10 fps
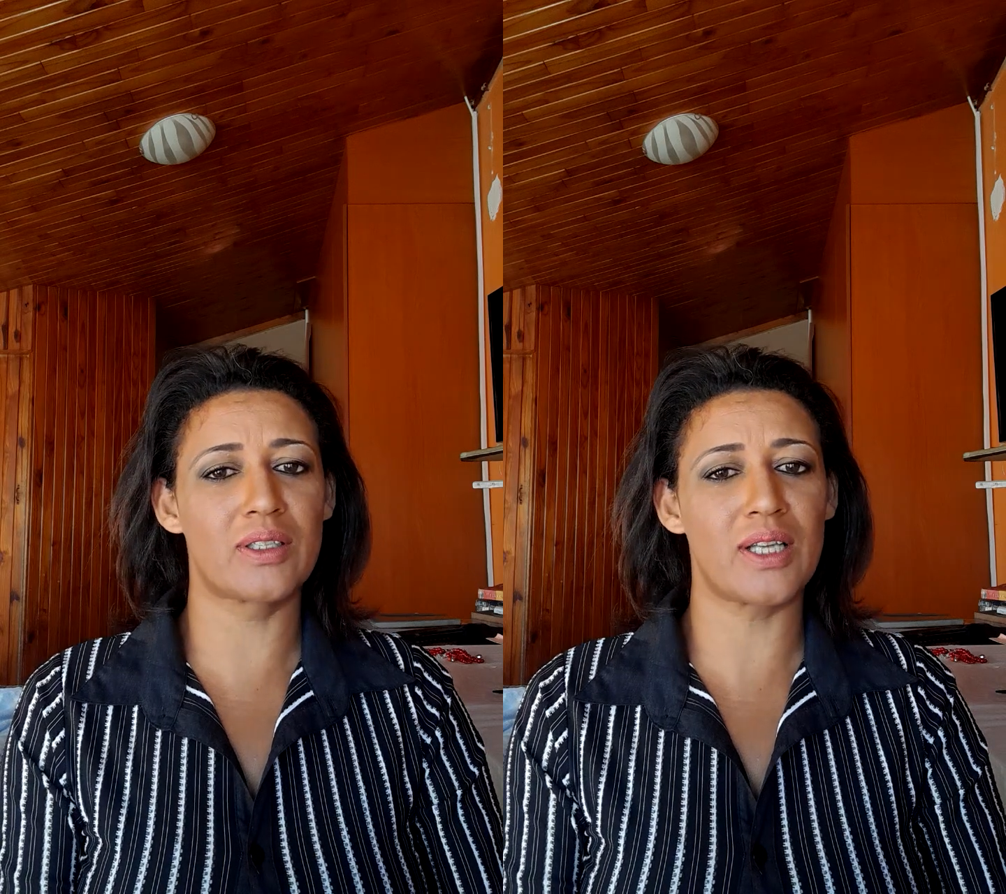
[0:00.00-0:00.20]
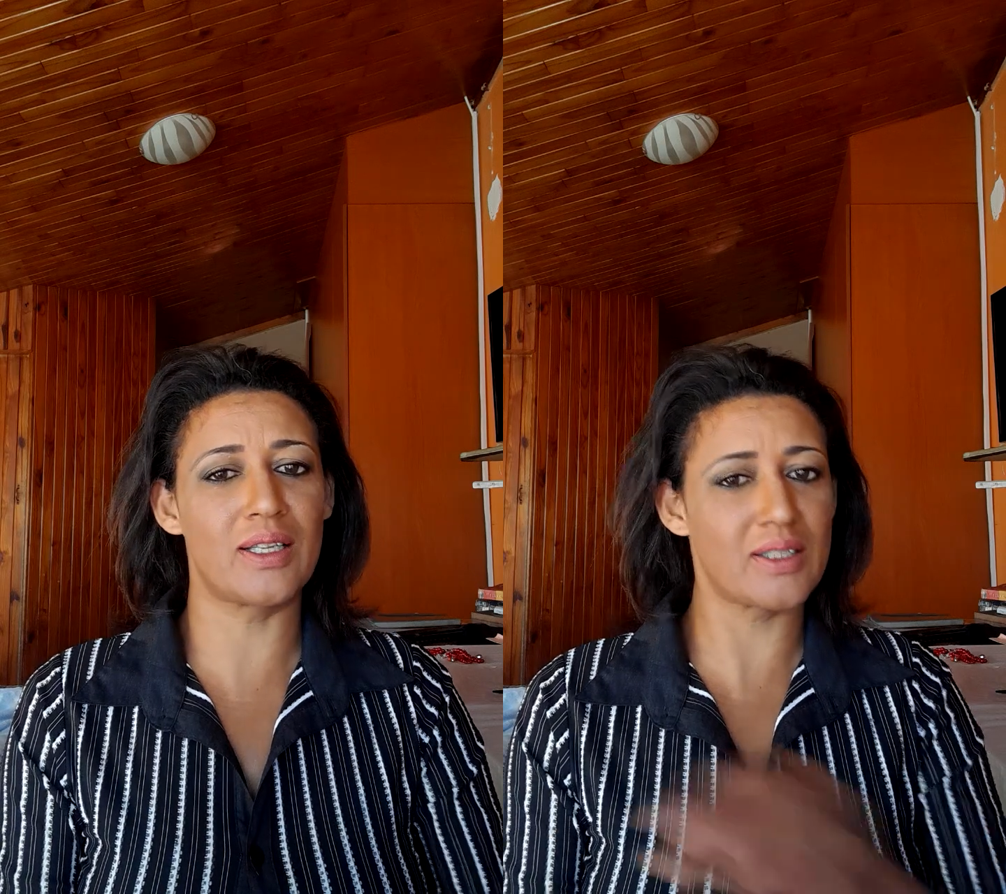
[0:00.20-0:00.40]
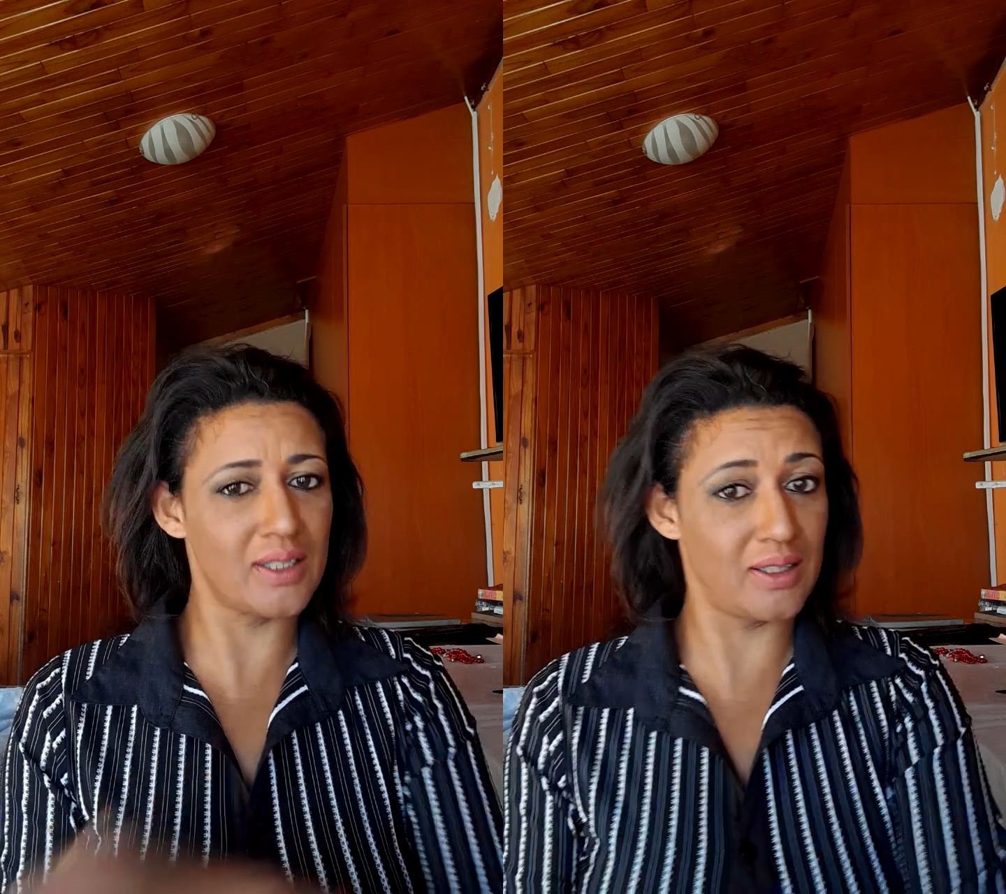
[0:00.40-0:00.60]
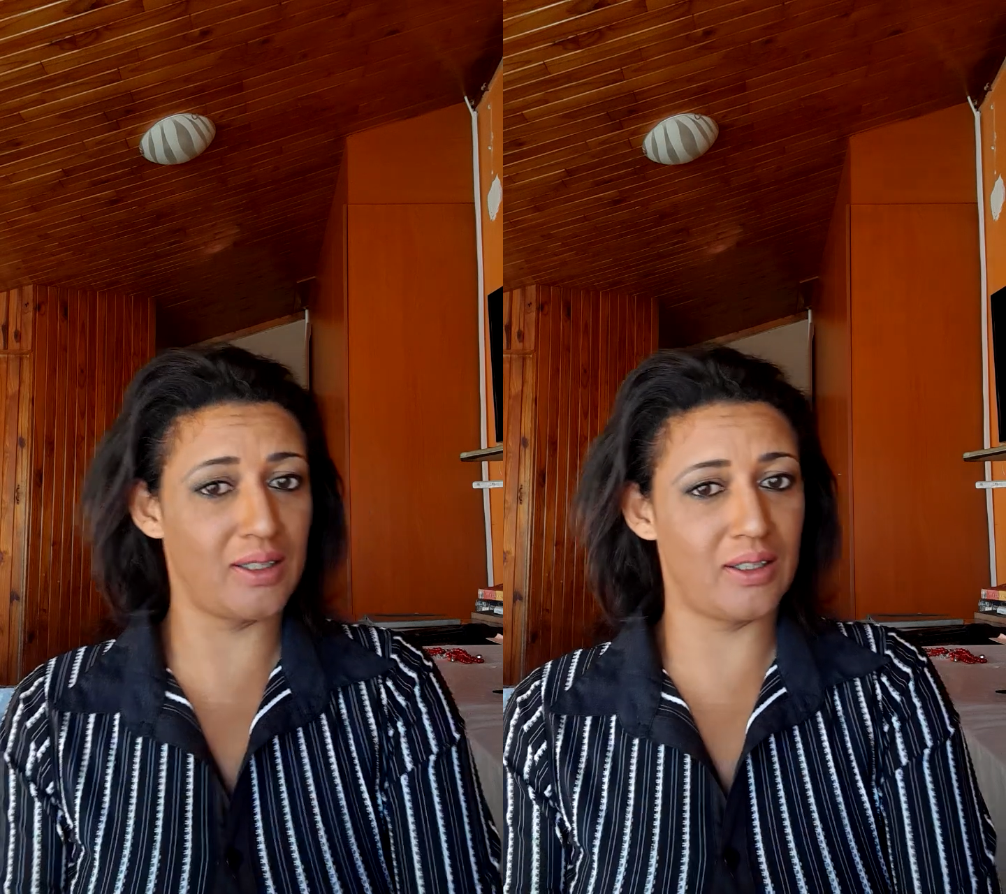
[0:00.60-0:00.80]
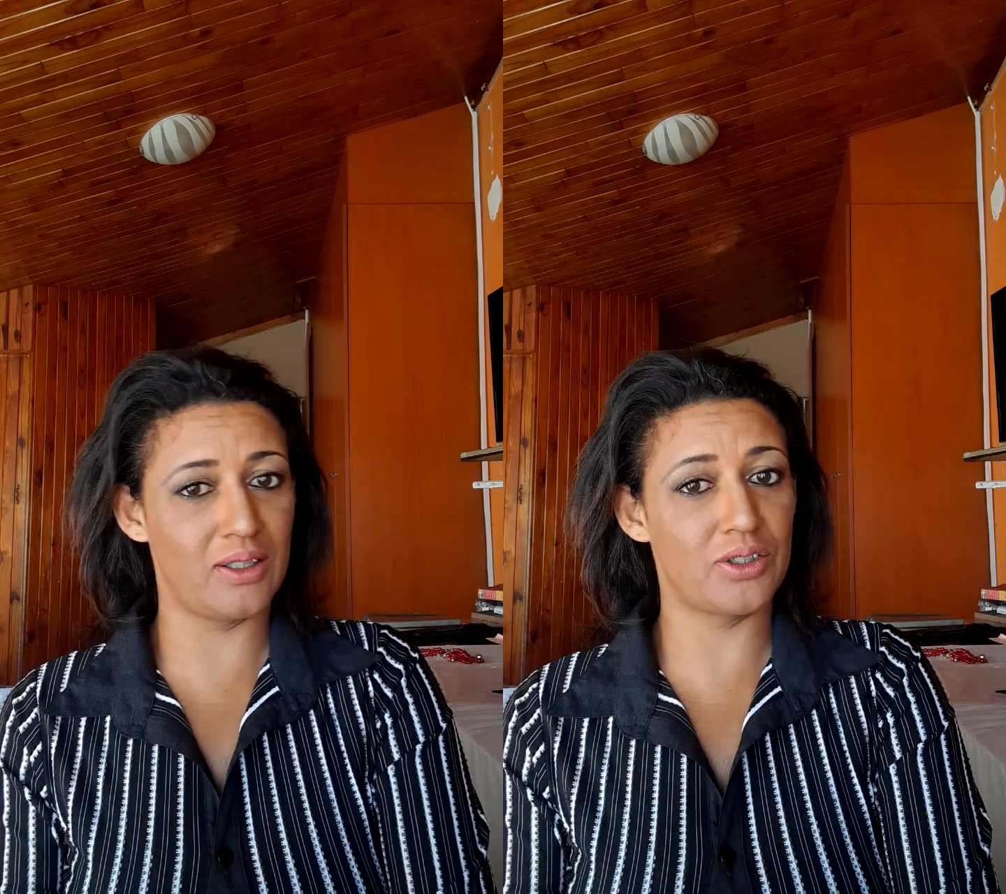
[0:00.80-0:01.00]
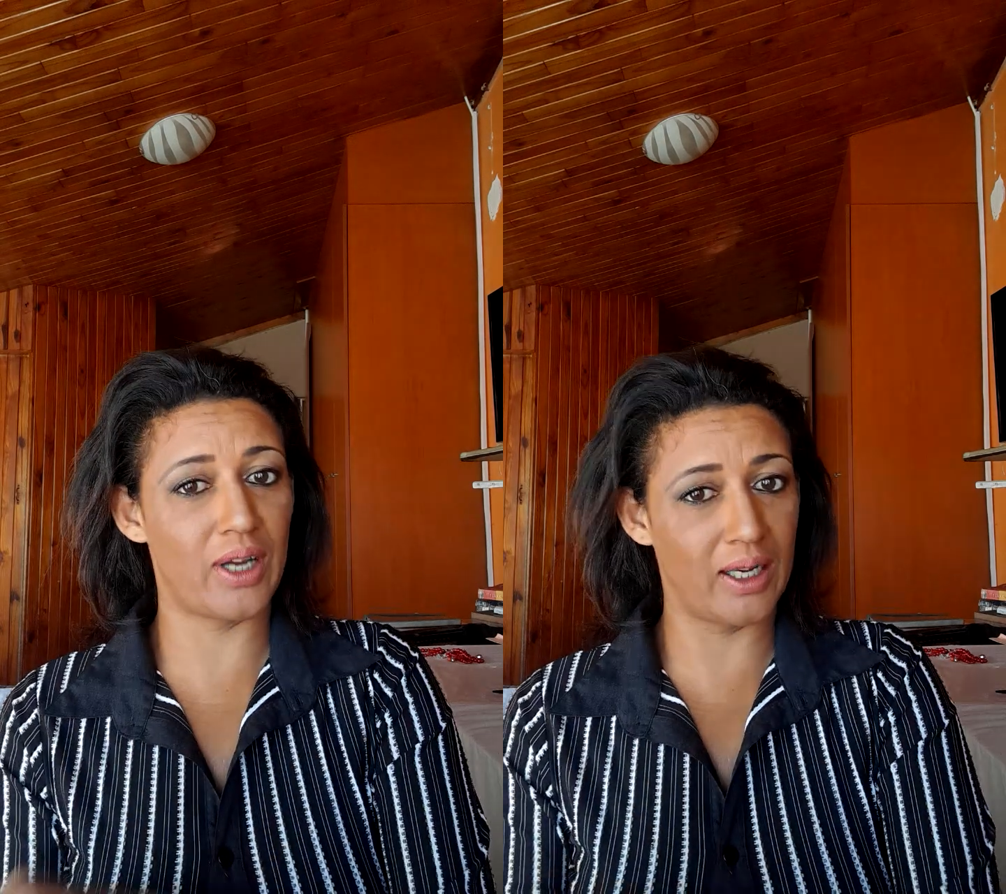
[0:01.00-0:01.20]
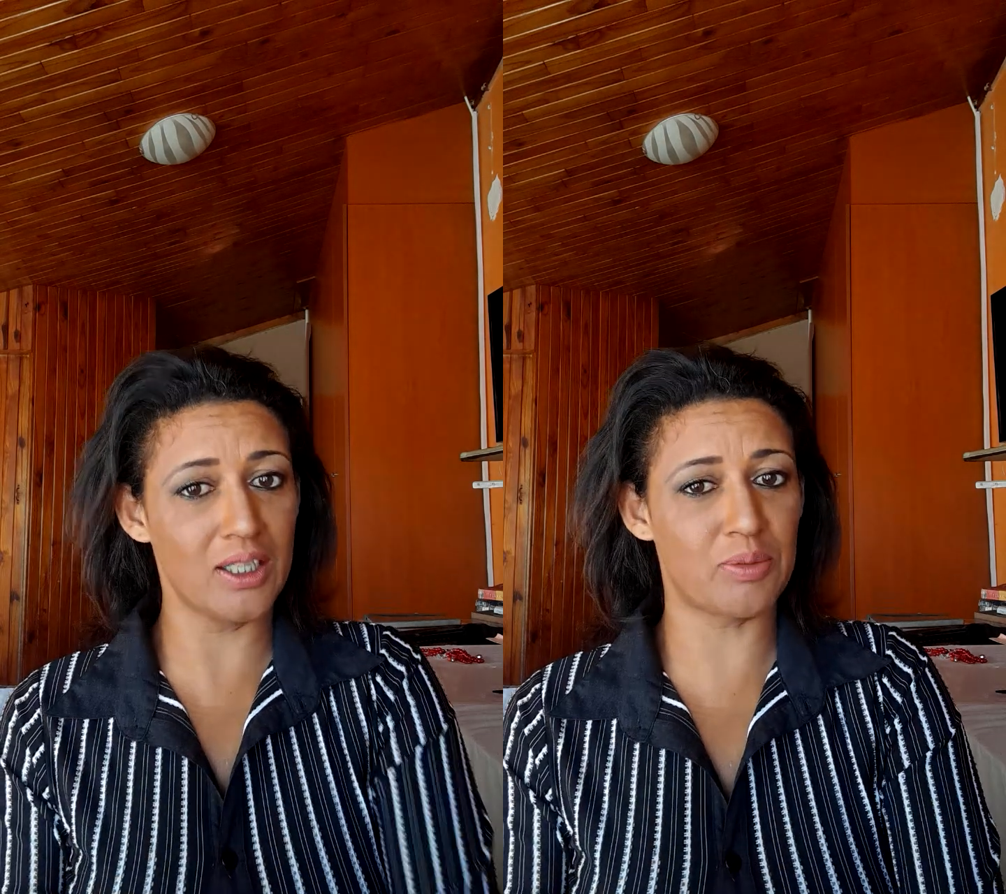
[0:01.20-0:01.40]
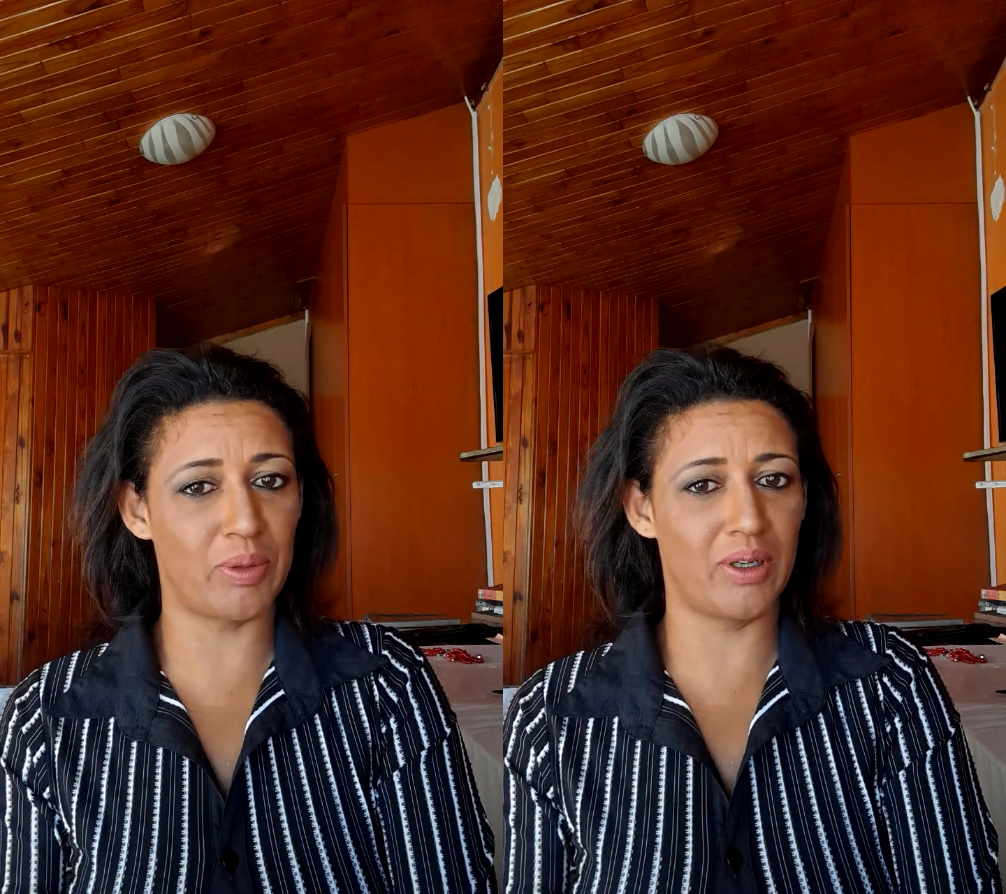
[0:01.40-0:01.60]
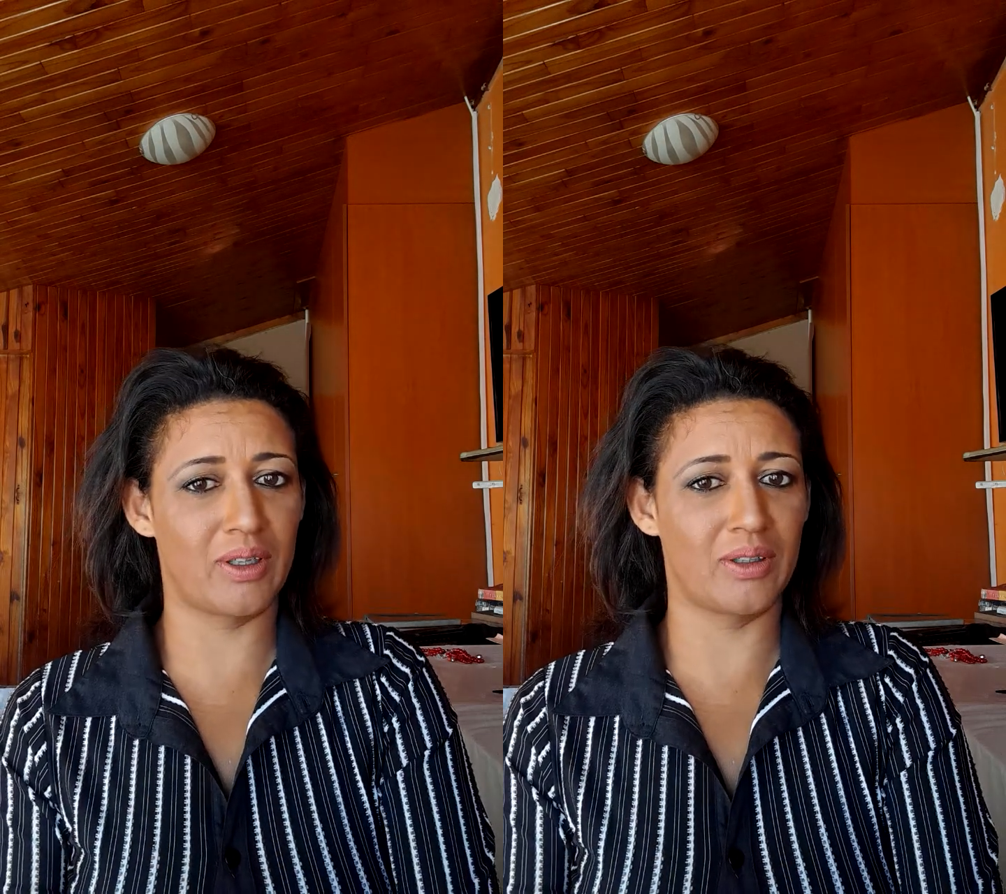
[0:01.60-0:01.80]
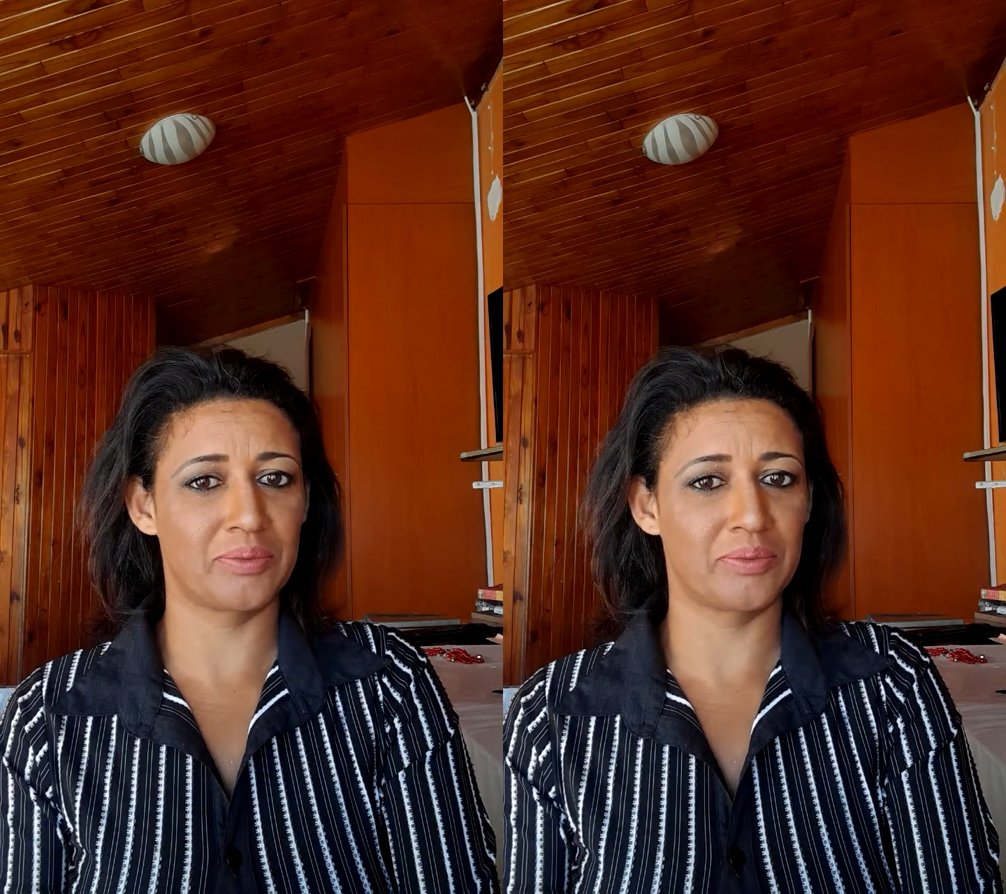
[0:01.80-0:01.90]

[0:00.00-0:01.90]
Sun City, in Johannesburg,